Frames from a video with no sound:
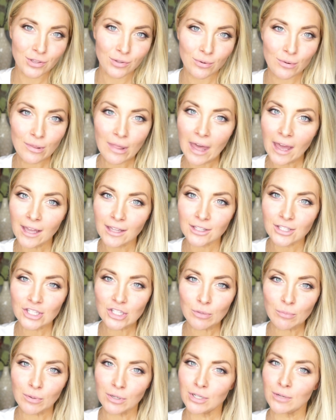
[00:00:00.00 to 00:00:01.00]
through that
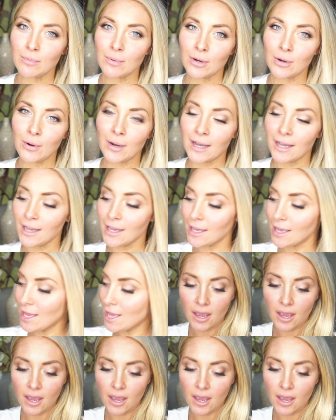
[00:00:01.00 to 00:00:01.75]
super duper quick.